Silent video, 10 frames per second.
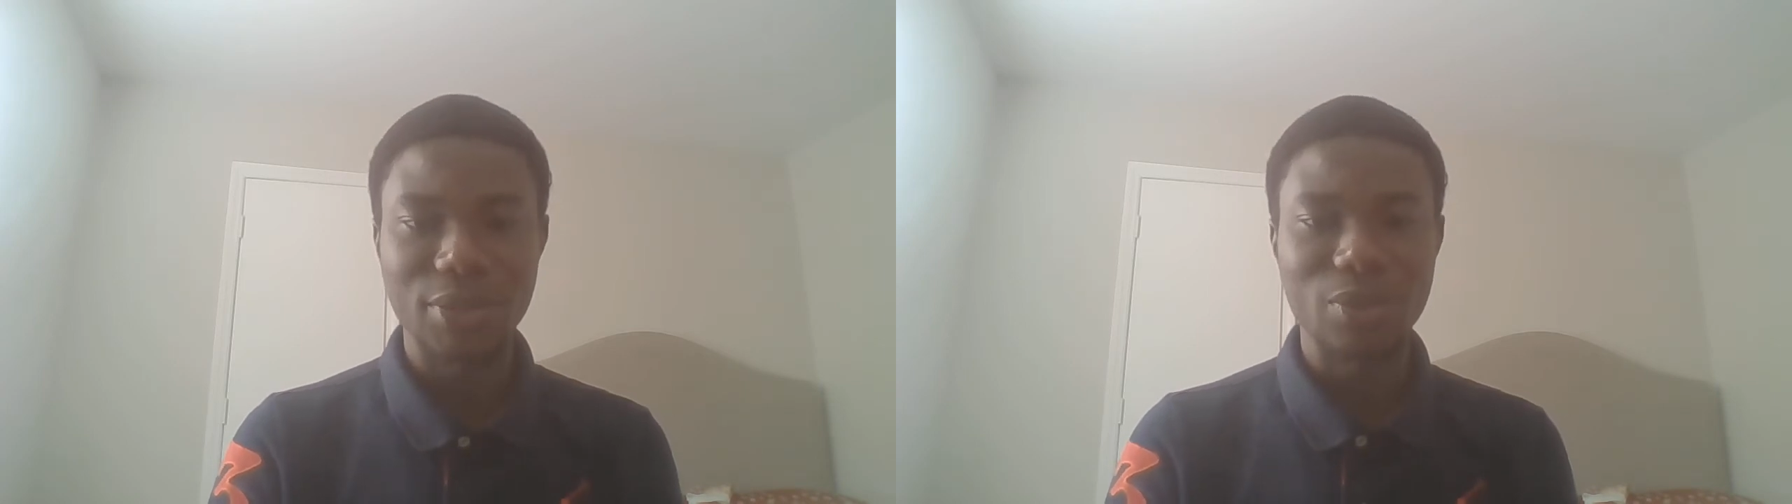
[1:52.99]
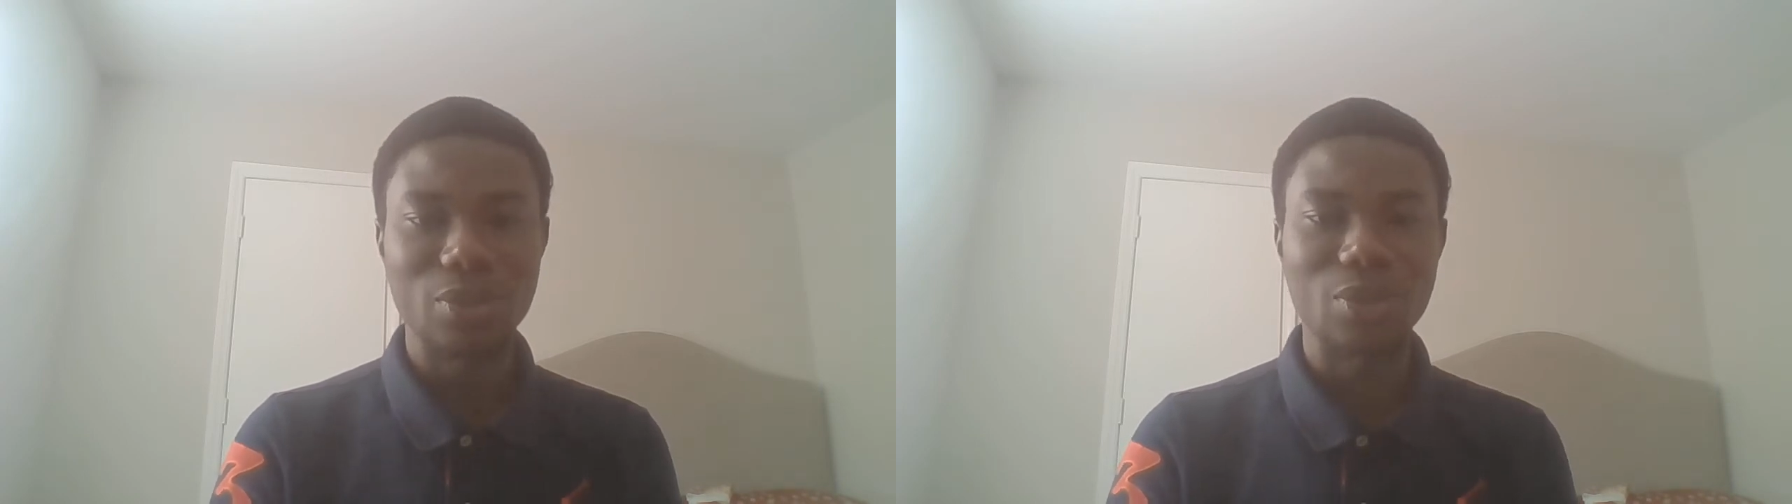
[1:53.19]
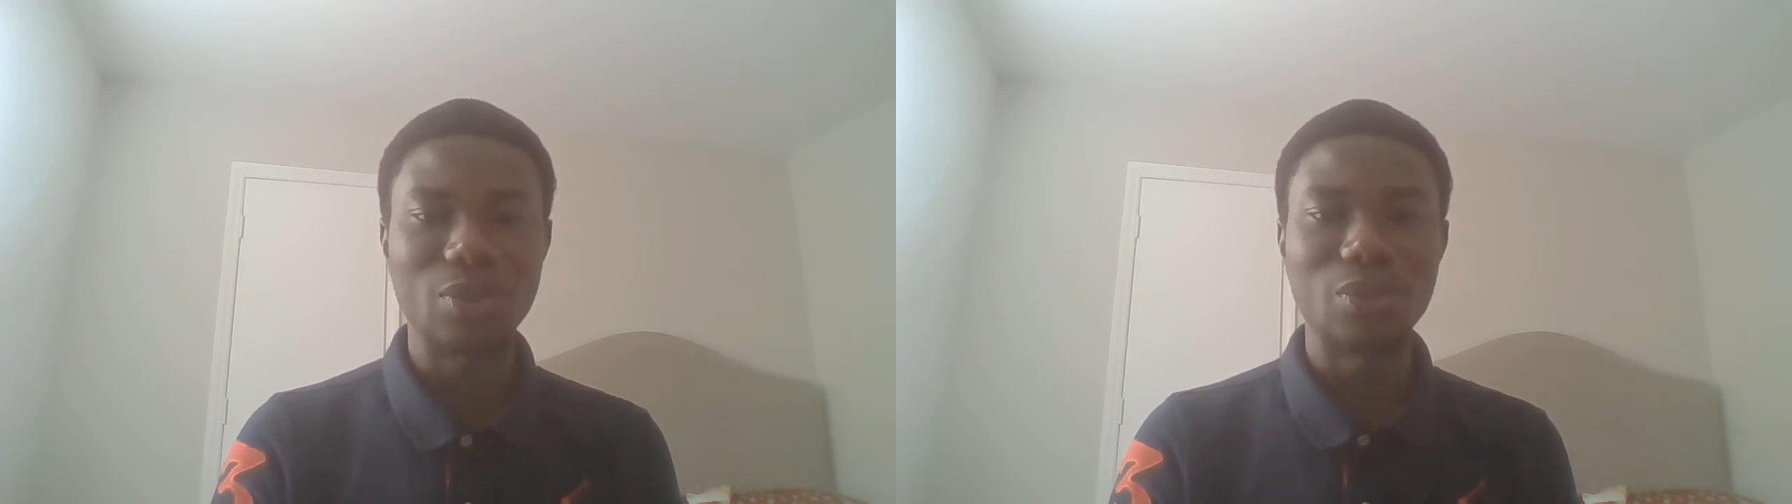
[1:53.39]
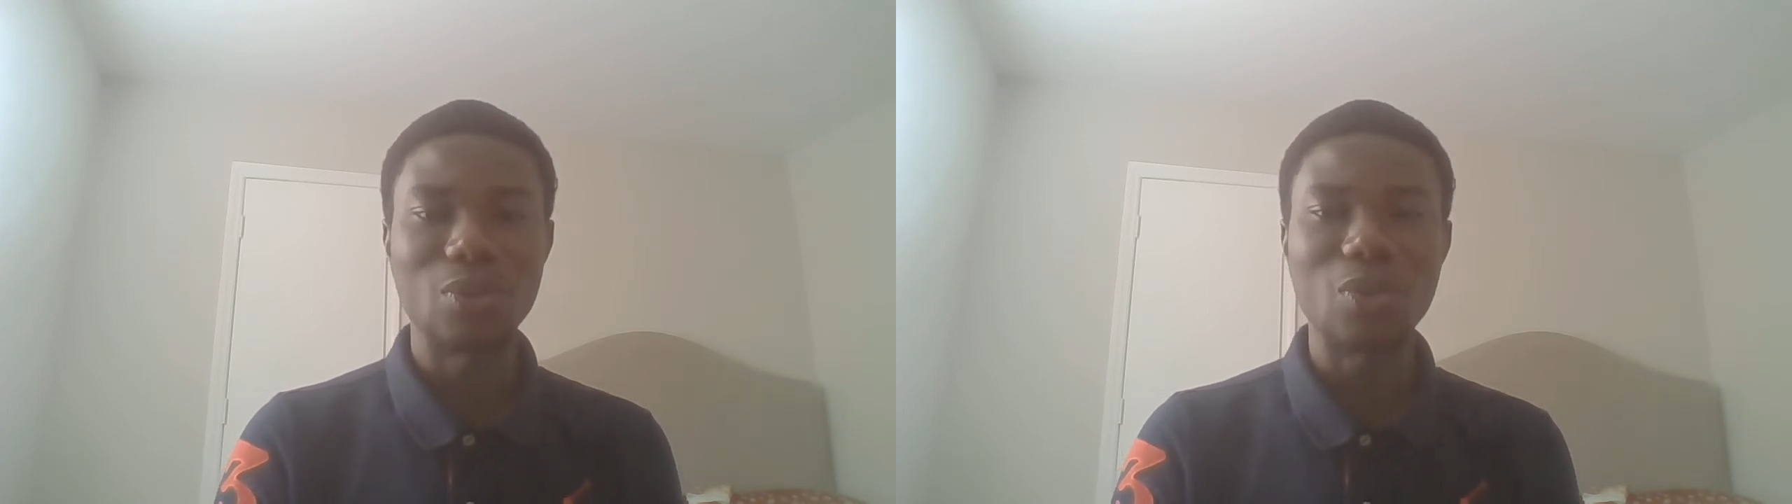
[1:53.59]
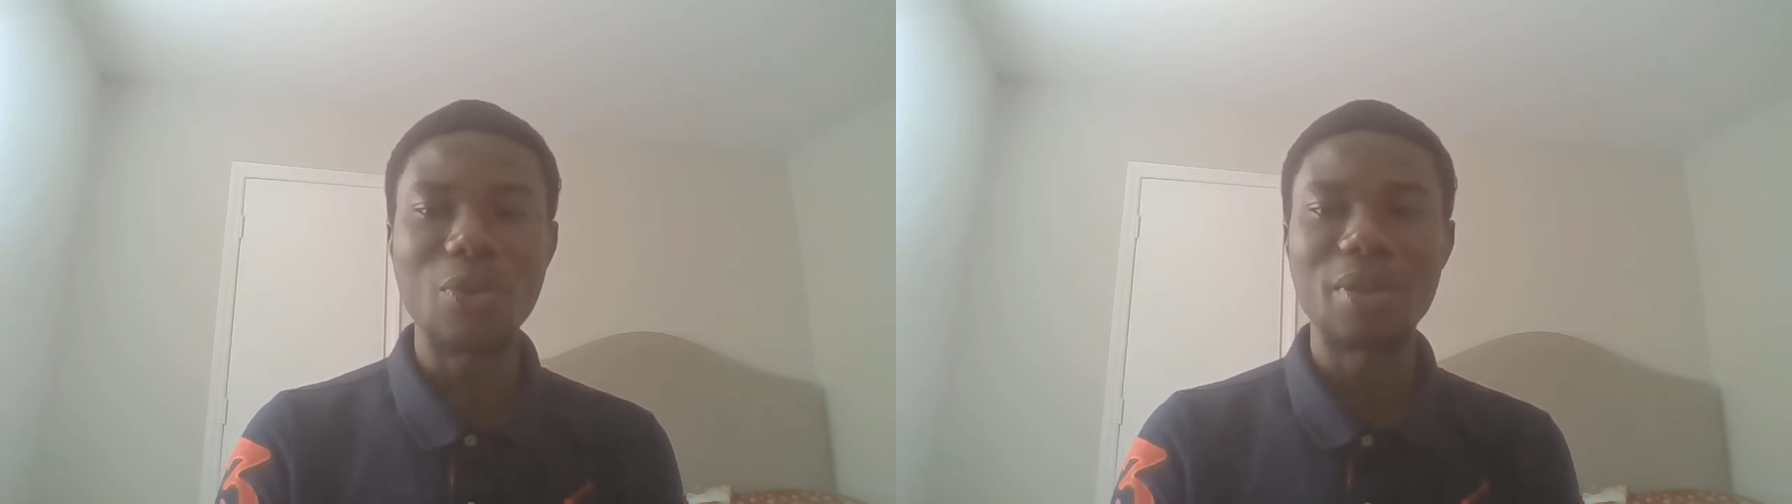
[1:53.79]
So
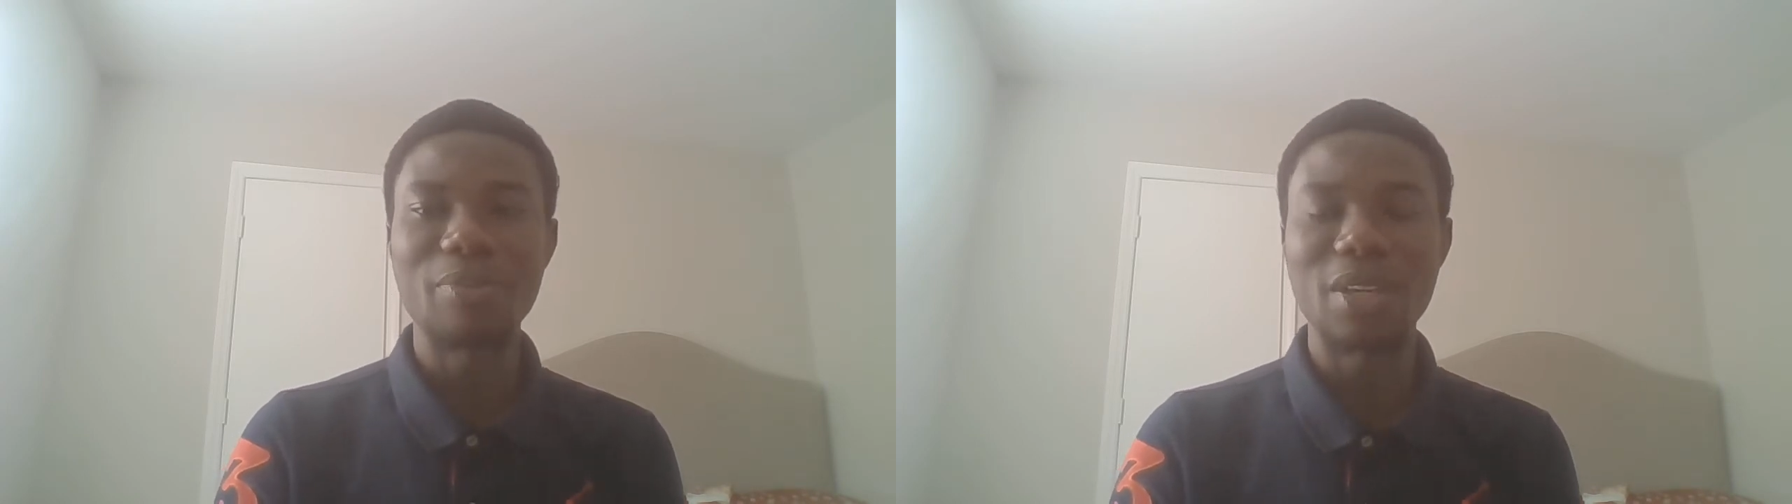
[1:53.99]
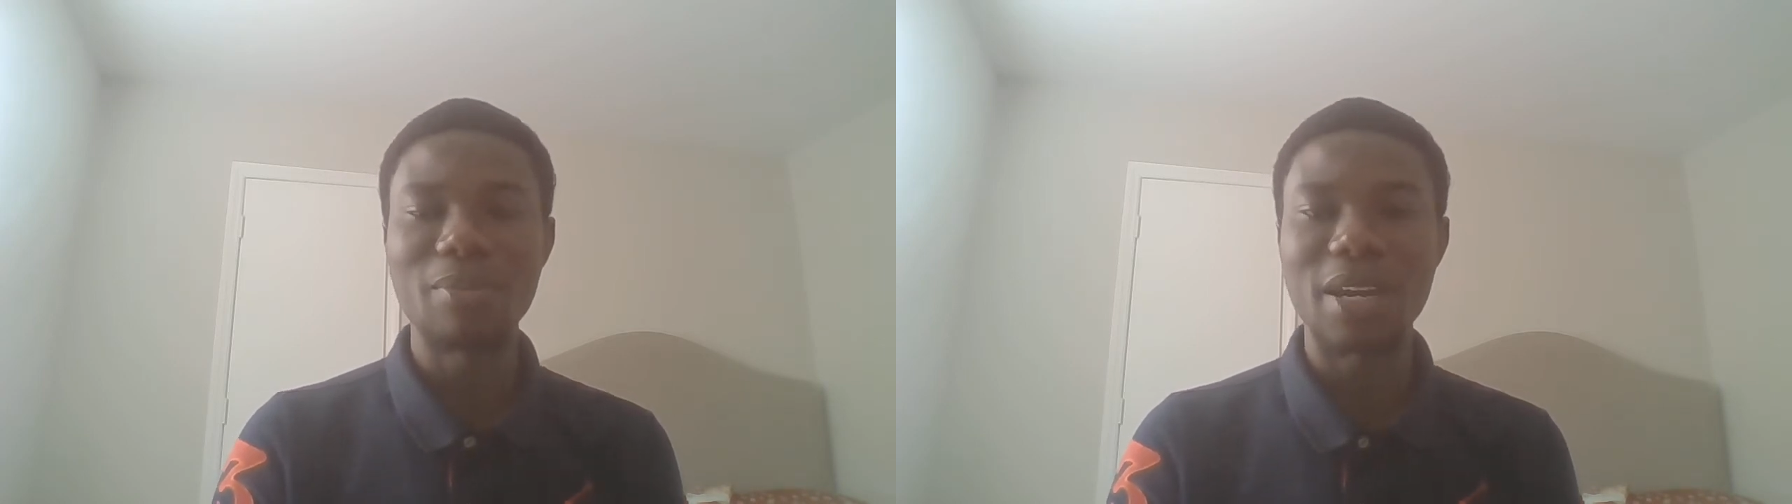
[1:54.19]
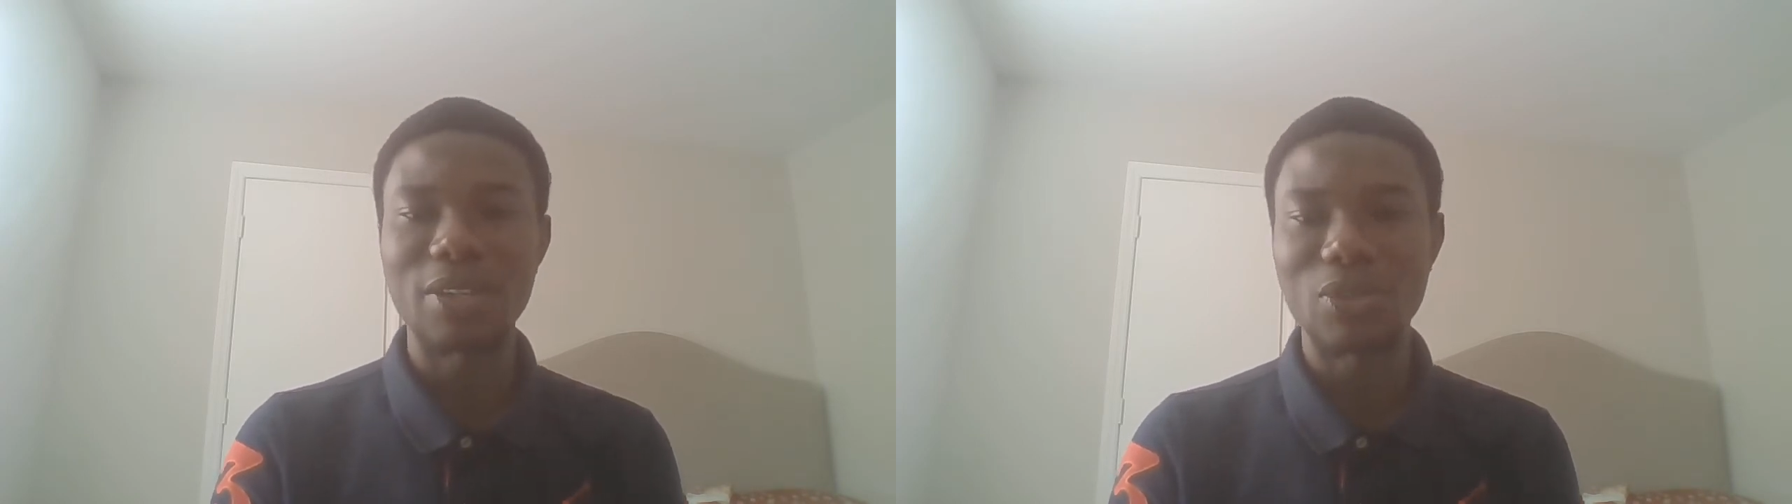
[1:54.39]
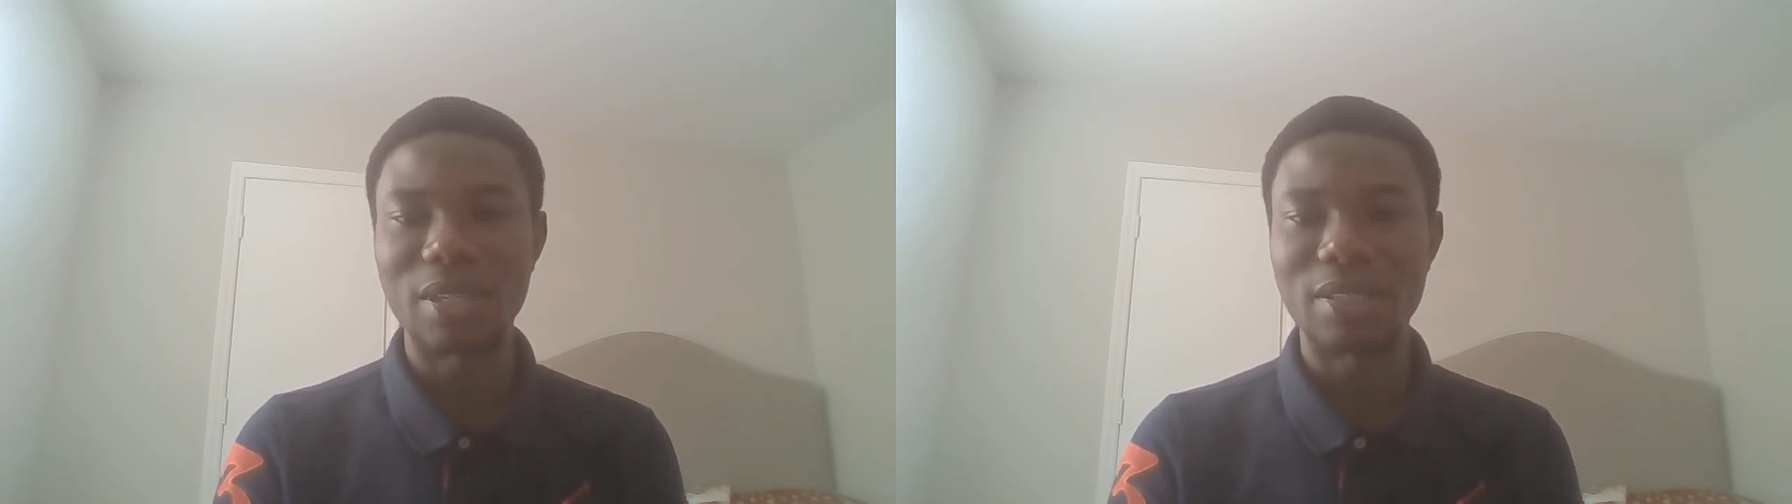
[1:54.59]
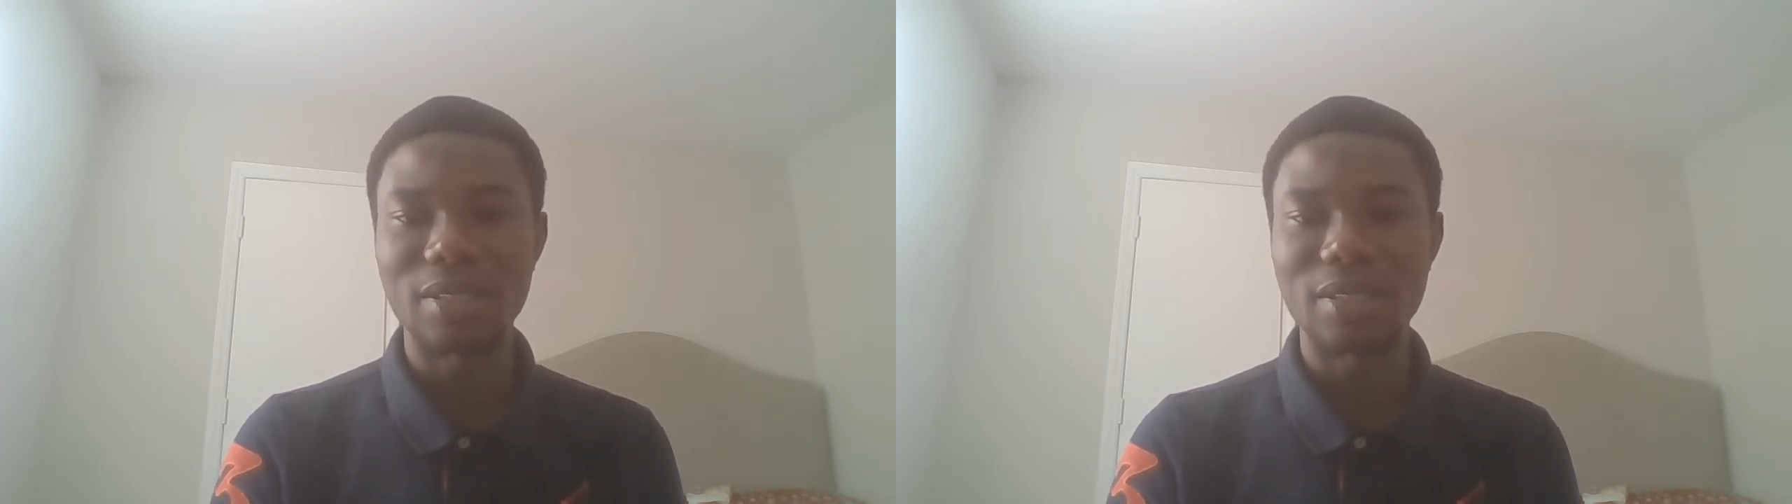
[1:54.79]
what we mean by strings